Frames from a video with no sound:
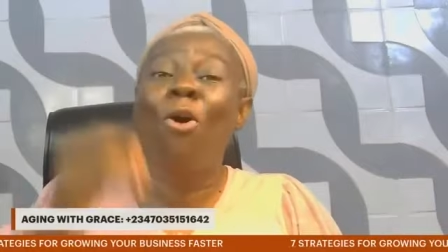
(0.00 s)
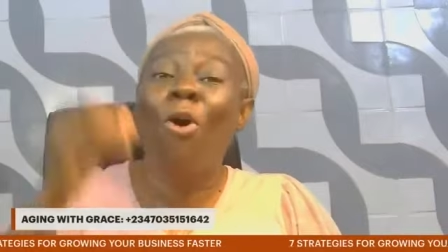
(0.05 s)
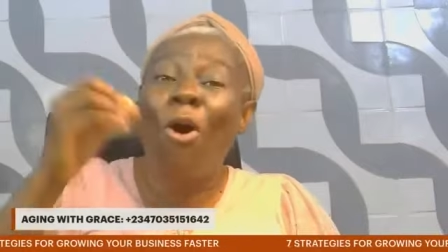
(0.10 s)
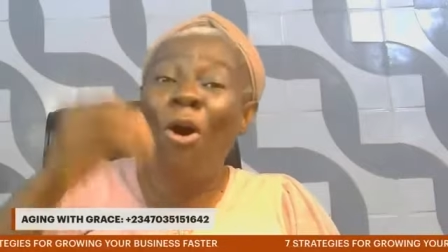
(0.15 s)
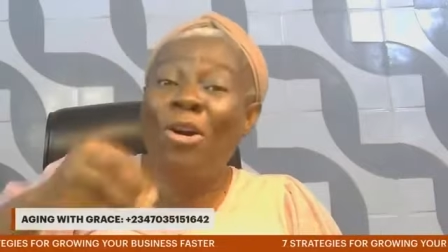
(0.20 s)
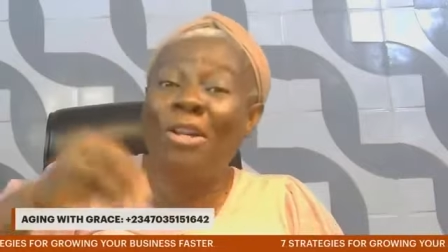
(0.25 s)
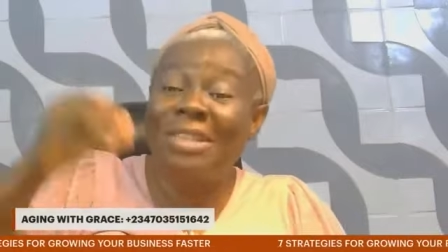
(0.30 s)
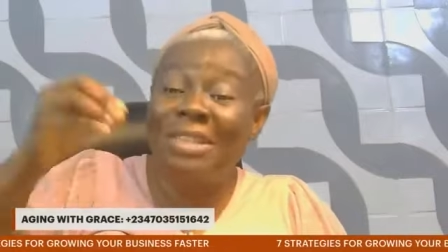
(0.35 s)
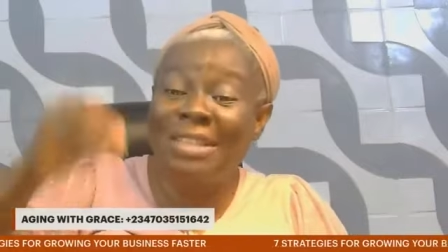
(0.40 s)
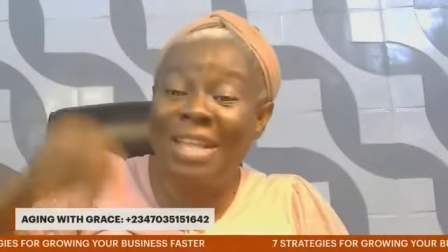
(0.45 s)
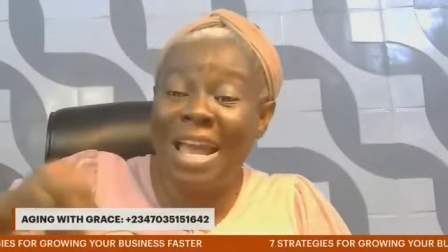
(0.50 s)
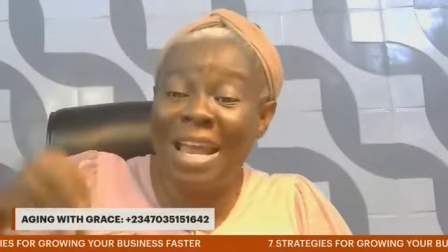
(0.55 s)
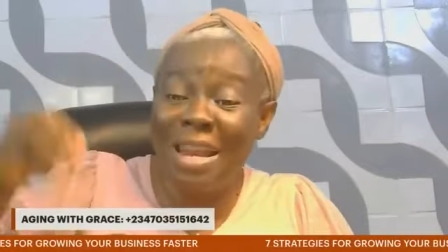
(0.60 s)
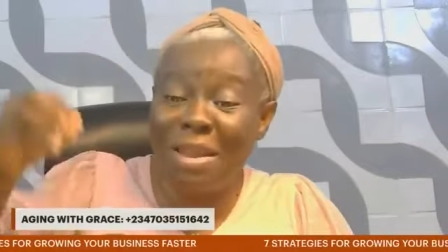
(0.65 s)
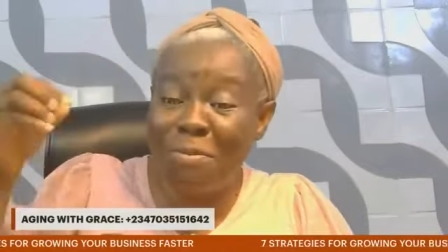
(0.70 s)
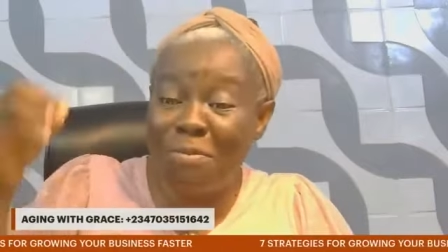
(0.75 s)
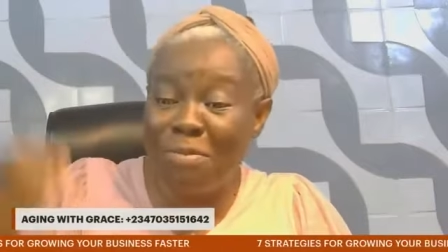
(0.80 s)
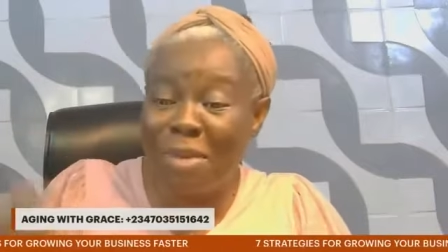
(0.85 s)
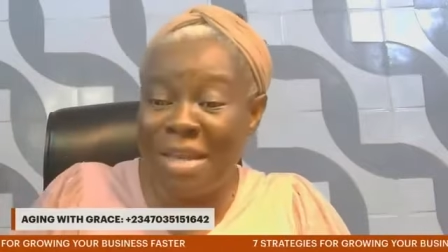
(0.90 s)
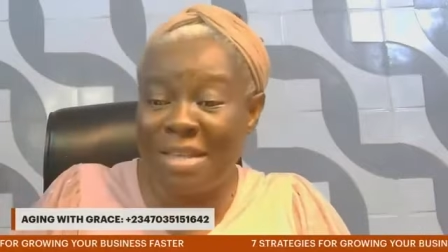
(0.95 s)
on
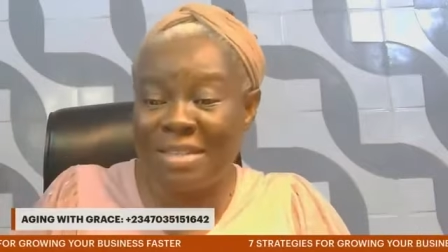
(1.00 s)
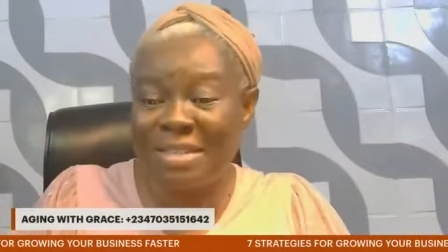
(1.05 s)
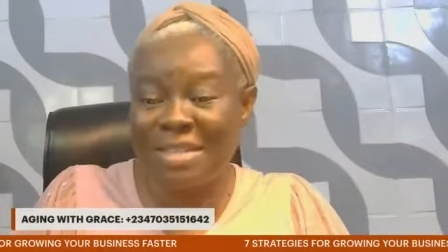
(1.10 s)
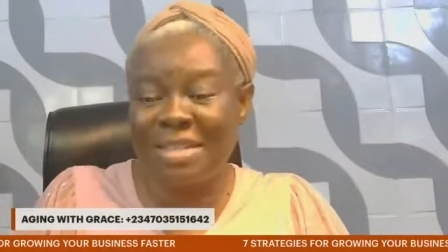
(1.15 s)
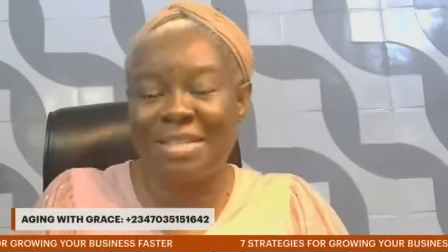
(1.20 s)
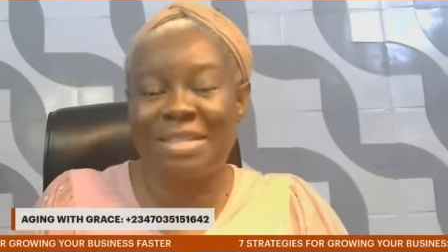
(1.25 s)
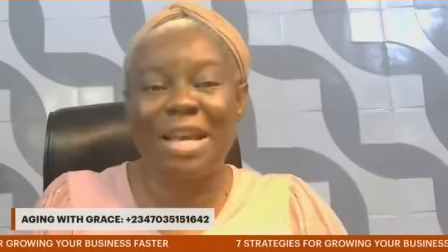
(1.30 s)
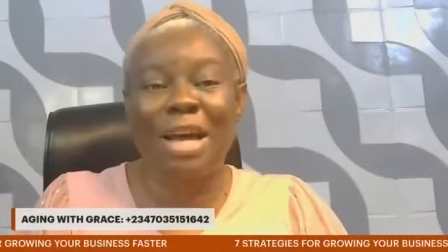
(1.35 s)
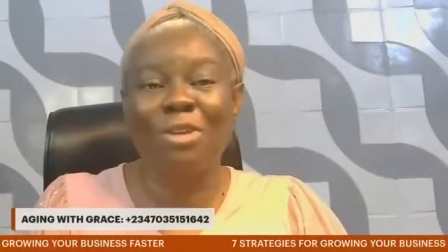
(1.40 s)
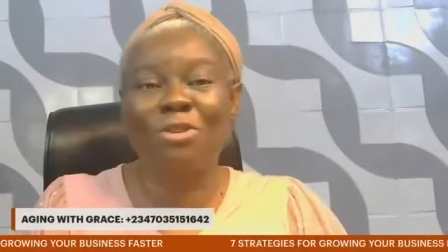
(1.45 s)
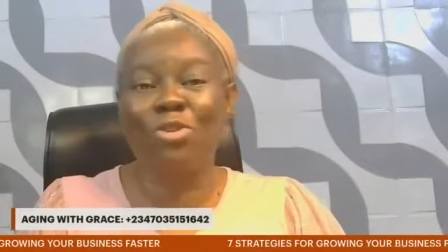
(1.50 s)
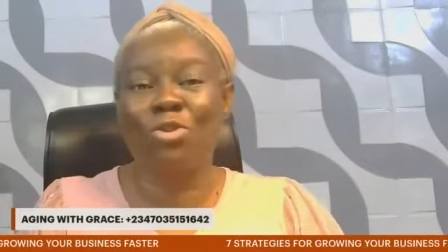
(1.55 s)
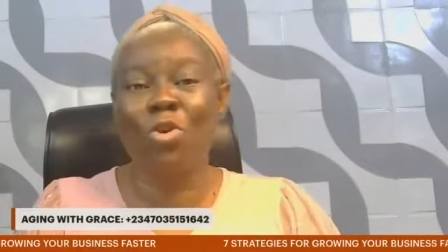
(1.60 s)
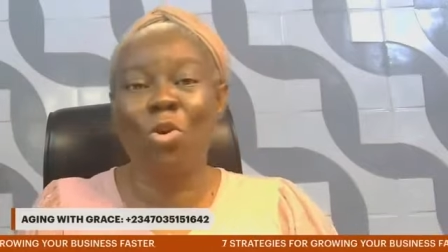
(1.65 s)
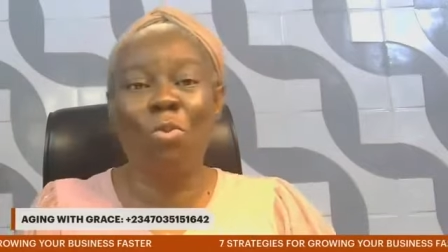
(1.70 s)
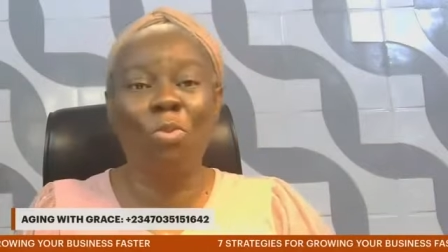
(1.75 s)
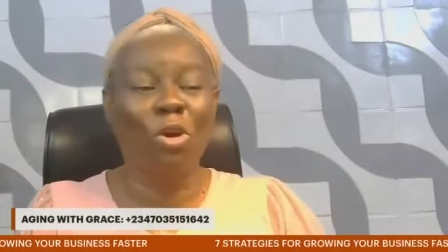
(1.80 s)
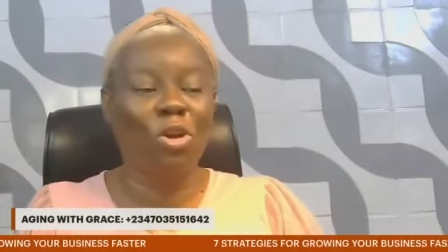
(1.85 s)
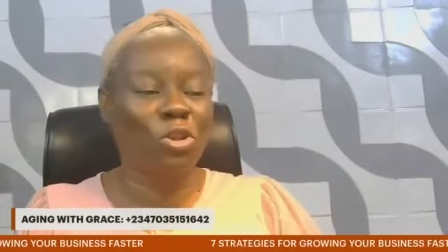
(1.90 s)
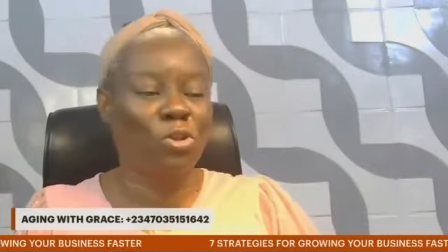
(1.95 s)
daily basis and
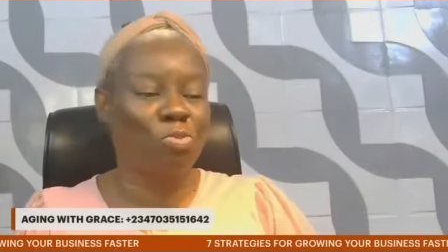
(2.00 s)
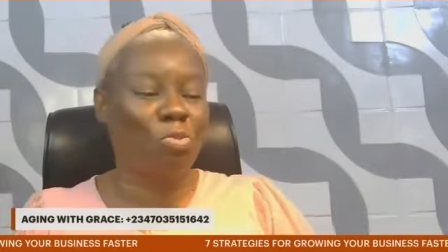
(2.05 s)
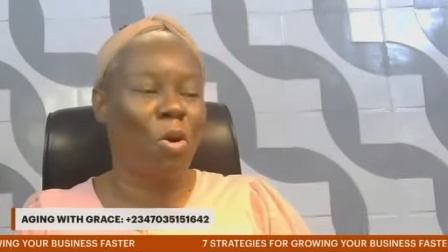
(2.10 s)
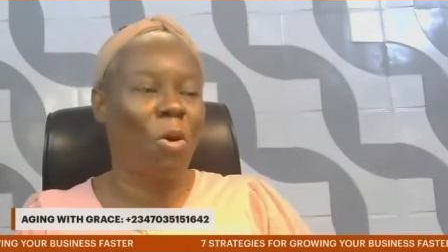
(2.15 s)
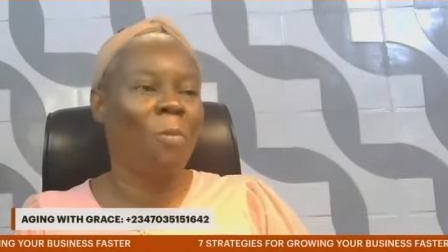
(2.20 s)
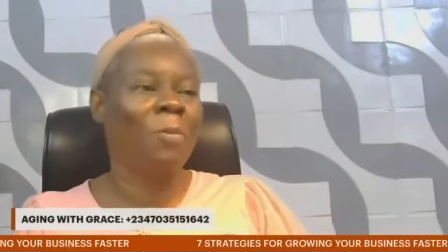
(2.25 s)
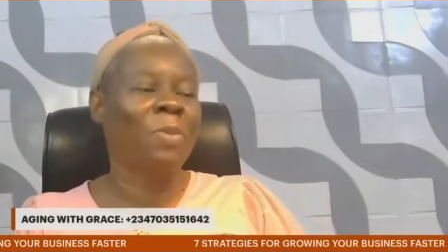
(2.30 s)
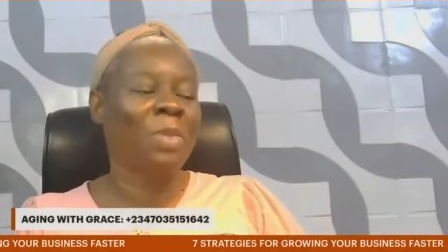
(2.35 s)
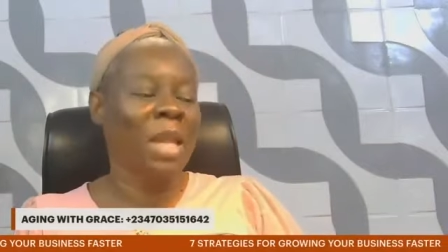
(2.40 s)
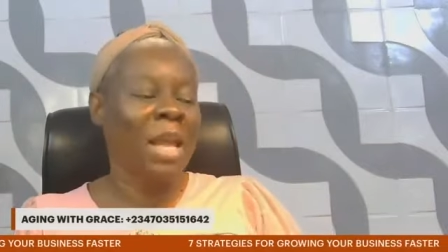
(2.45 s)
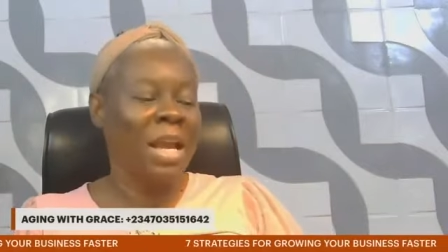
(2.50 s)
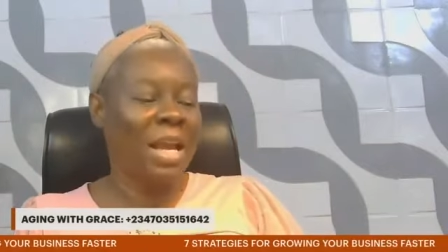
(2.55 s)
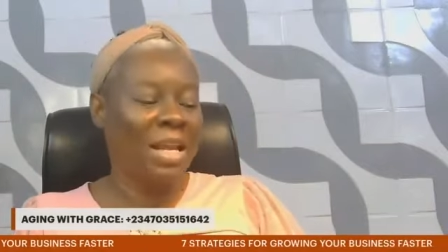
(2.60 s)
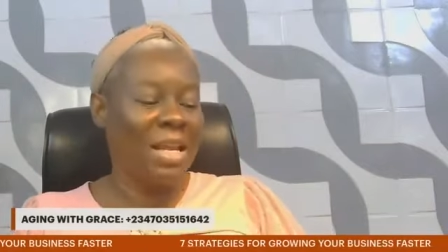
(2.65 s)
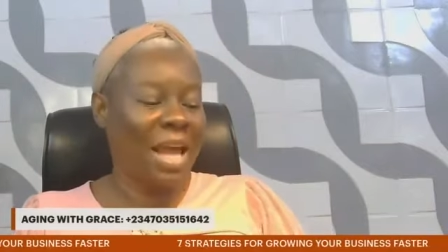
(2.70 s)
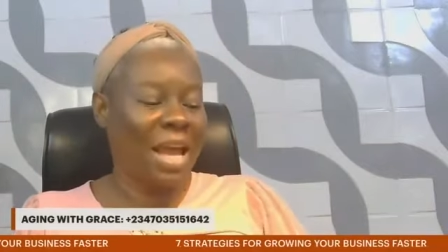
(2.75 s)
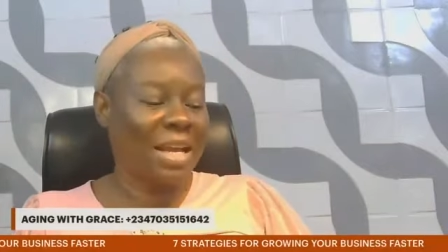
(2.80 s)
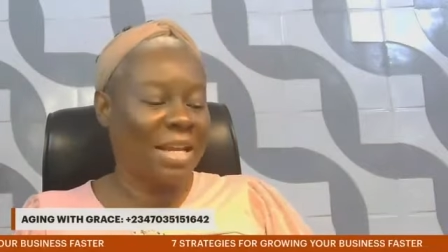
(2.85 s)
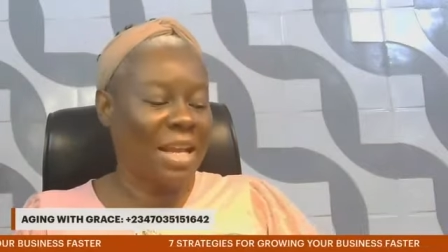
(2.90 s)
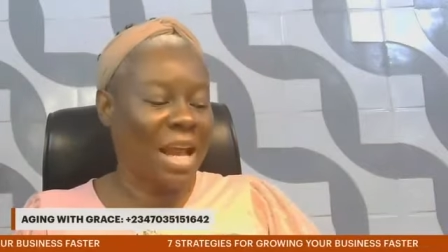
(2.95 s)
so much more.
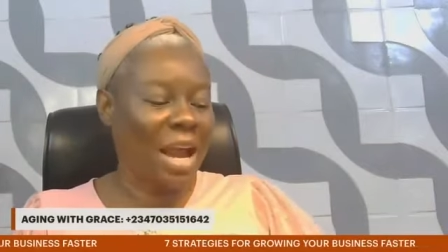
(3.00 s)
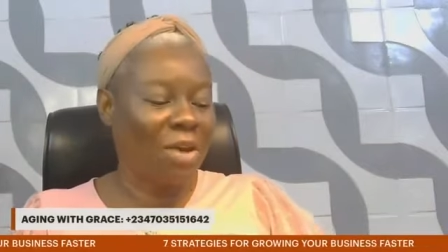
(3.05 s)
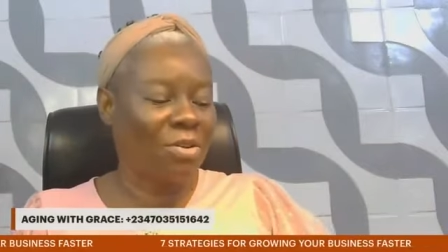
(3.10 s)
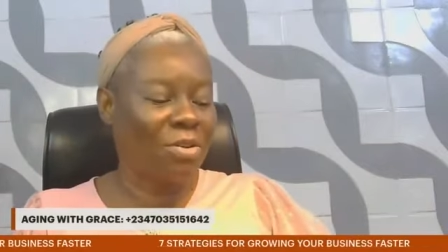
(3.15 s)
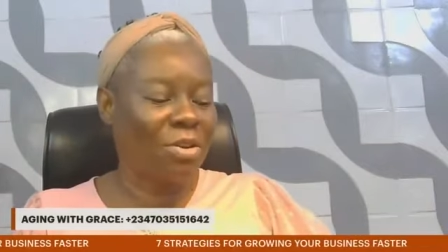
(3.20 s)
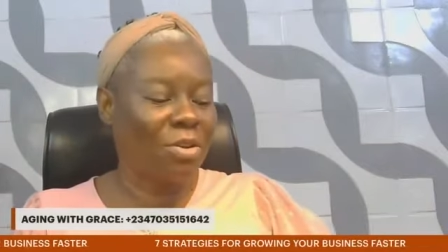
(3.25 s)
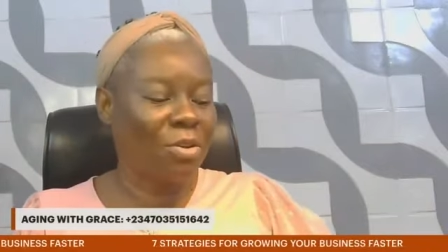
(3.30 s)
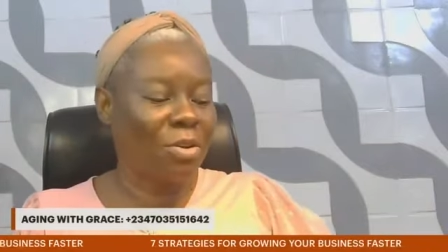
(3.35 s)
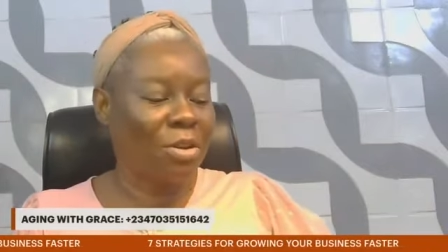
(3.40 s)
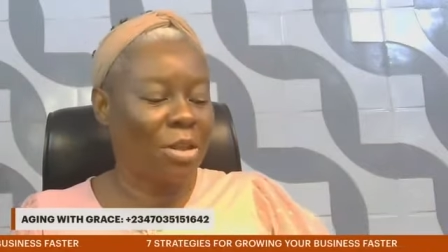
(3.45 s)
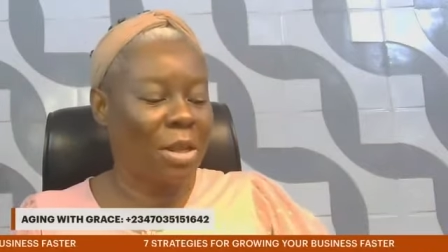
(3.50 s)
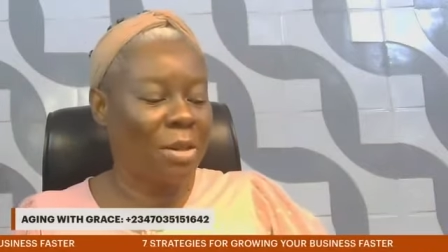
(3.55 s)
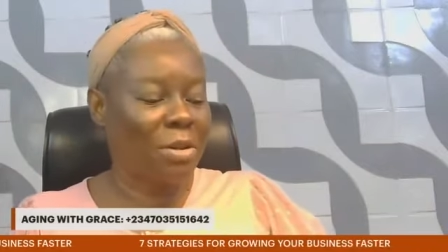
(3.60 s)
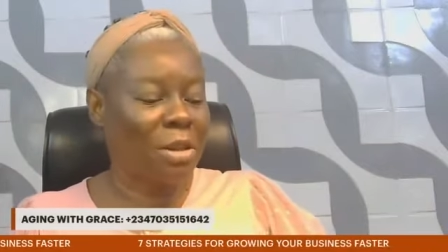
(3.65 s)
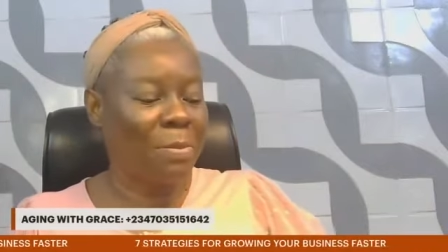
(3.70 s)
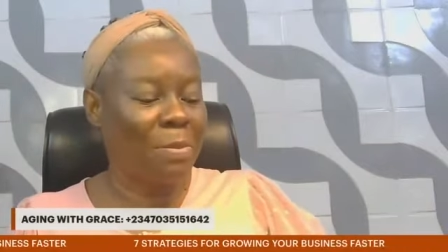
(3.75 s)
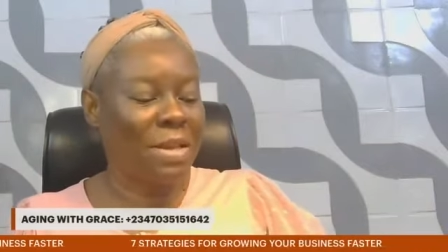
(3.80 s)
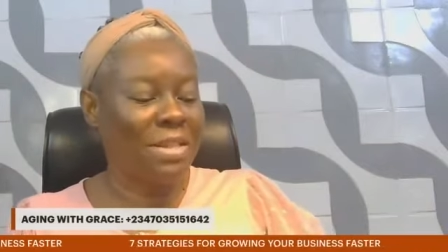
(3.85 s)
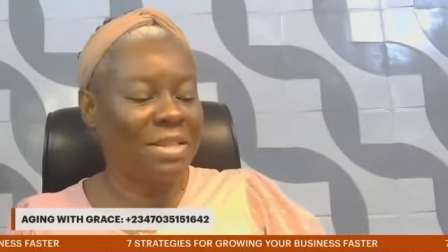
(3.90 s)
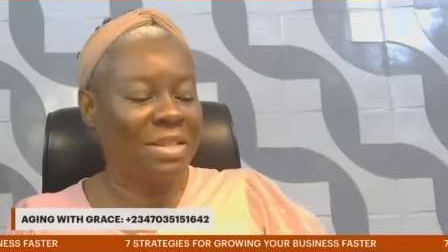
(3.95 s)
Like now,
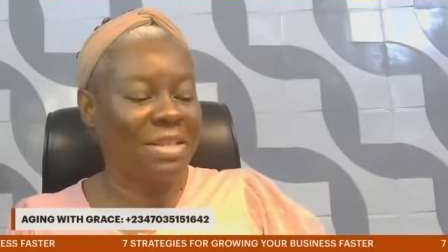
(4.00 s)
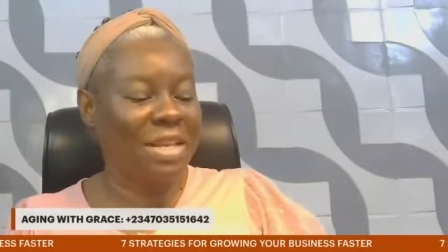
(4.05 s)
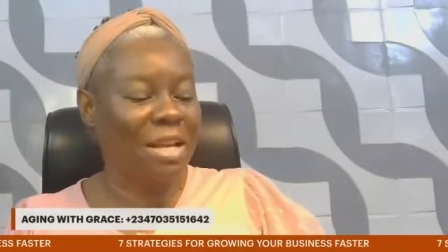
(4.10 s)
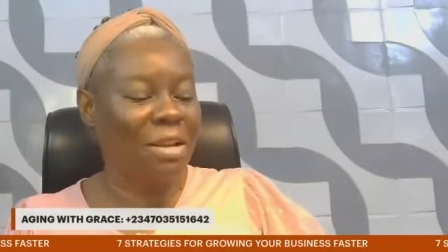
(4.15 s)
the person